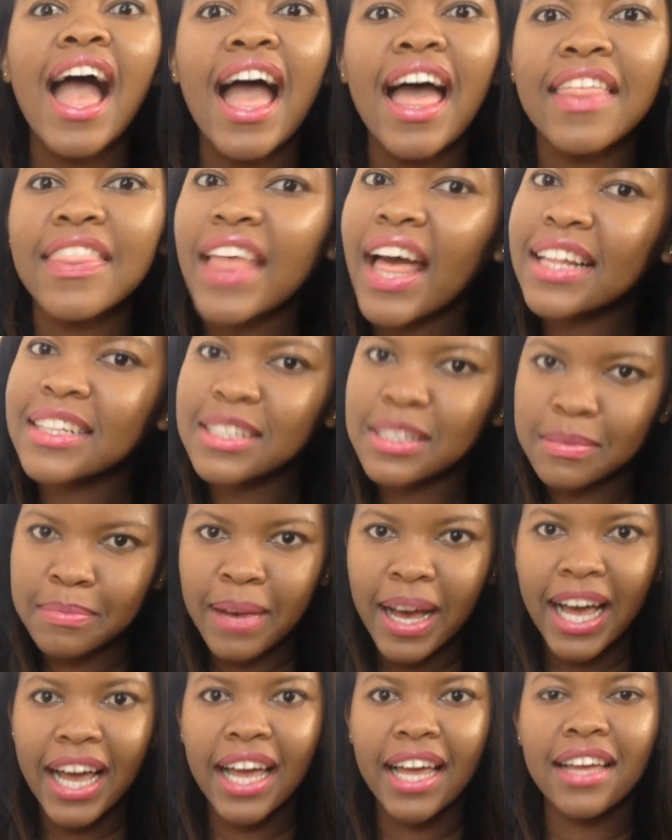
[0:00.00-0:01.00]
And that's
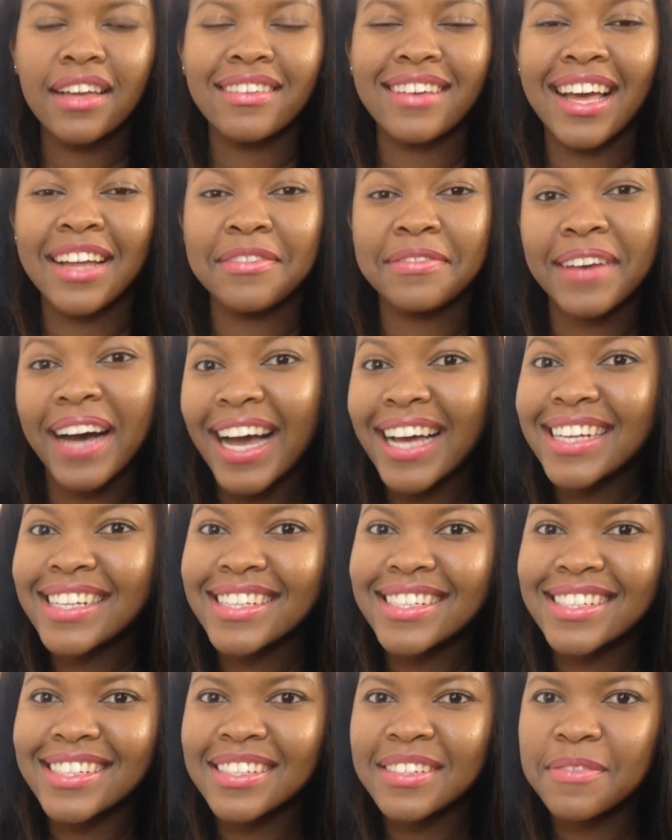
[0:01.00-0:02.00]
my
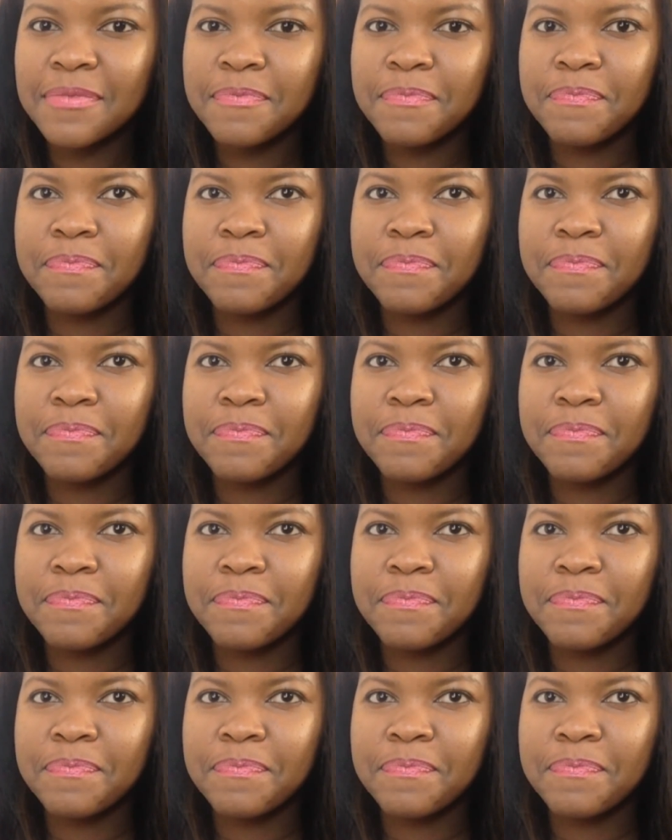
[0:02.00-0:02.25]
advice.